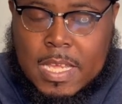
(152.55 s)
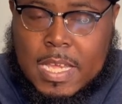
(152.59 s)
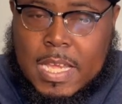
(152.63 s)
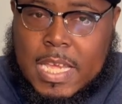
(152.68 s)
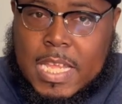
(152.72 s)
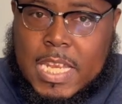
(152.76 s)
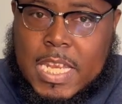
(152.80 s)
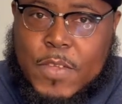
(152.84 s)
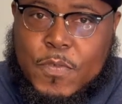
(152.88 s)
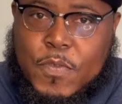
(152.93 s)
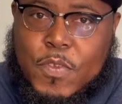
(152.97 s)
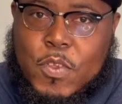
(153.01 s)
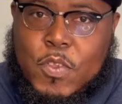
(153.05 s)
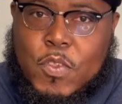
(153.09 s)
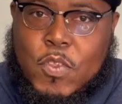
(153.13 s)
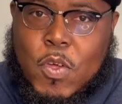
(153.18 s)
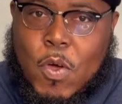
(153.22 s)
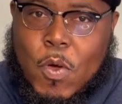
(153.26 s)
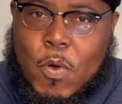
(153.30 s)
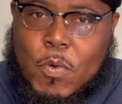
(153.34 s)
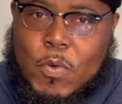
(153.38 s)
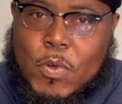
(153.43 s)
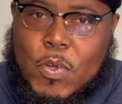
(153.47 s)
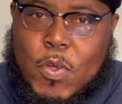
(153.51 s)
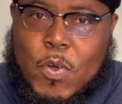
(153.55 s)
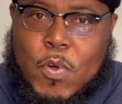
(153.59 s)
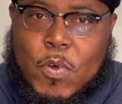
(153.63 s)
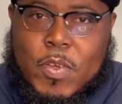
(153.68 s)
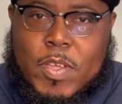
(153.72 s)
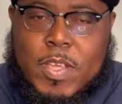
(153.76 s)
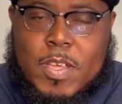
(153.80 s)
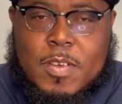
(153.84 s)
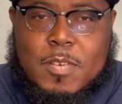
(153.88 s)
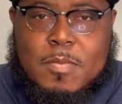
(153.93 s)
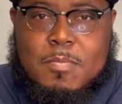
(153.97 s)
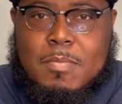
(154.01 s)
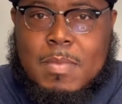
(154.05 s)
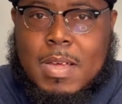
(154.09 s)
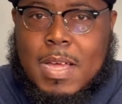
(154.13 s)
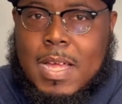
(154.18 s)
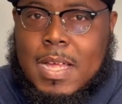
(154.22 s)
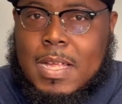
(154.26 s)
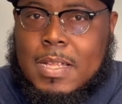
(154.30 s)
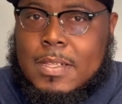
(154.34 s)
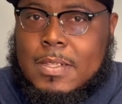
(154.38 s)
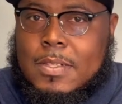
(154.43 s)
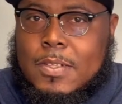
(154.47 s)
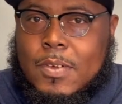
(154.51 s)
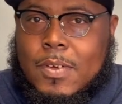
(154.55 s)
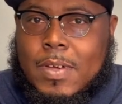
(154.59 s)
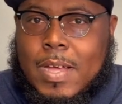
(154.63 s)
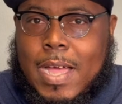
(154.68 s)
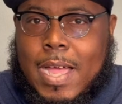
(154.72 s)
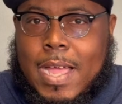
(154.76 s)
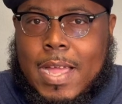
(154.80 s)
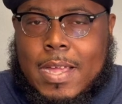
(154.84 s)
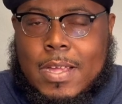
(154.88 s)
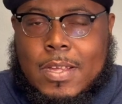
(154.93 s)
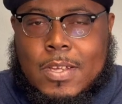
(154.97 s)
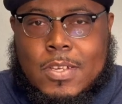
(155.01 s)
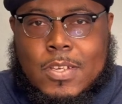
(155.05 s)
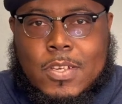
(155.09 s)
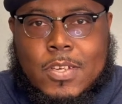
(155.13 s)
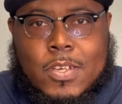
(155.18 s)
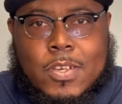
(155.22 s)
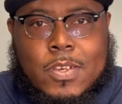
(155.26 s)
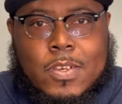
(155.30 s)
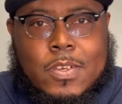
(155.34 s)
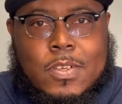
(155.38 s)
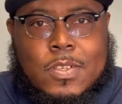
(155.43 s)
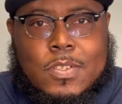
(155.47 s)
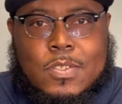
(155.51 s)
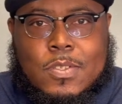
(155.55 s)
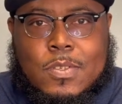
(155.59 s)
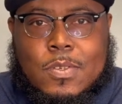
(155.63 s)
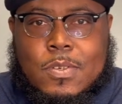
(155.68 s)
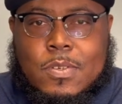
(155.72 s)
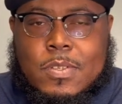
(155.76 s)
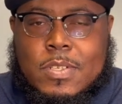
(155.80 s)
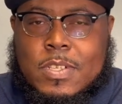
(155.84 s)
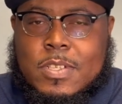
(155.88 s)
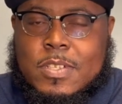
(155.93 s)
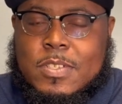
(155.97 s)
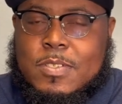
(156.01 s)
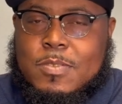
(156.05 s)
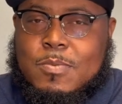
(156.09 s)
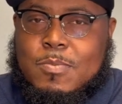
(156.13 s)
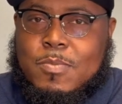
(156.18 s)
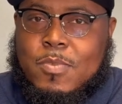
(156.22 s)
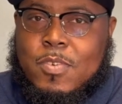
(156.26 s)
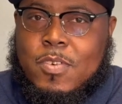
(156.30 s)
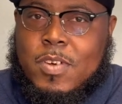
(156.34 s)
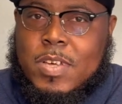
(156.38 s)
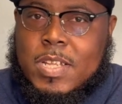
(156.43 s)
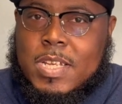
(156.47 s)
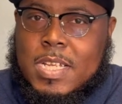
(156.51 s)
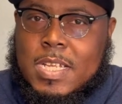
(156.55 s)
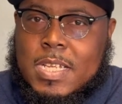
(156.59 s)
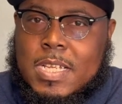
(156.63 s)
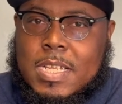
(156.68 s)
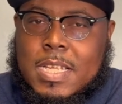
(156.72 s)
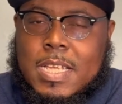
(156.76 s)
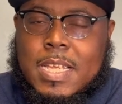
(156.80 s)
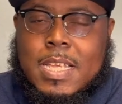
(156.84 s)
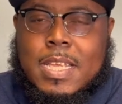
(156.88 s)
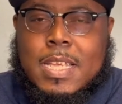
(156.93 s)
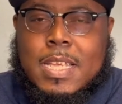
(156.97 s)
And if you don't know him, my Lord, I encourage you on this morning,